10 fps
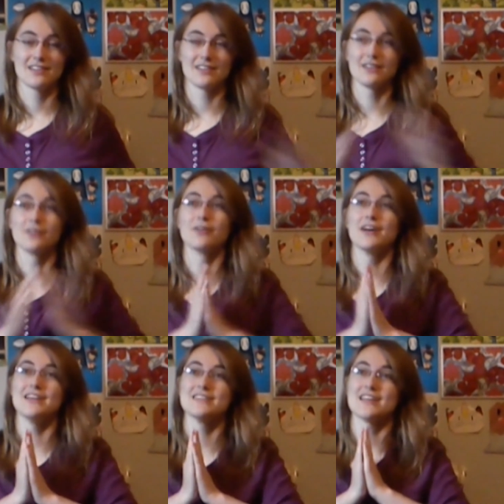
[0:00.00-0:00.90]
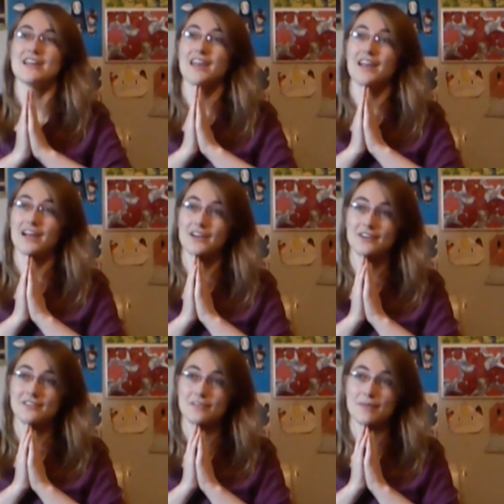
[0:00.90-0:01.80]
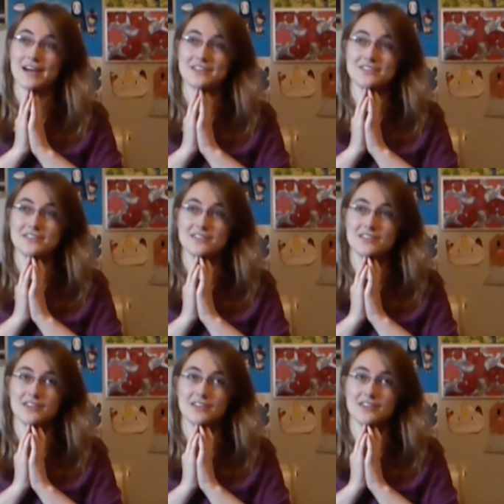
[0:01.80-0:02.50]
the greatest ending I could have imagined.